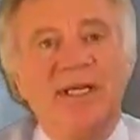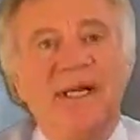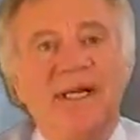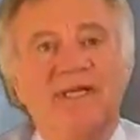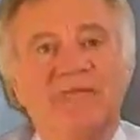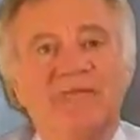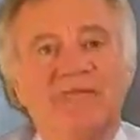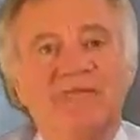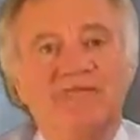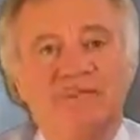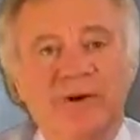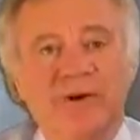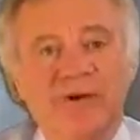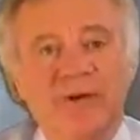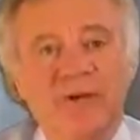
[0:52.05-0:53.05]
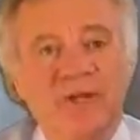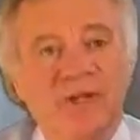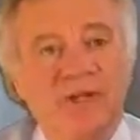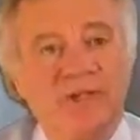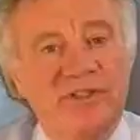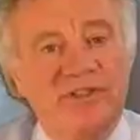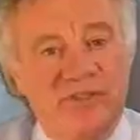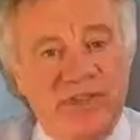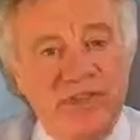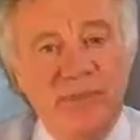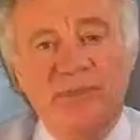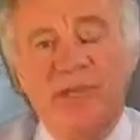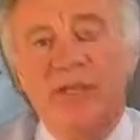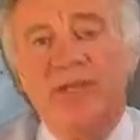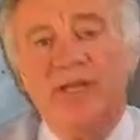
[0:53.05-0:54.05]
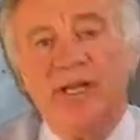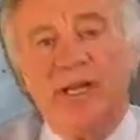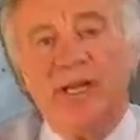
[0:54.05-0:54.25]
And if you focus on developing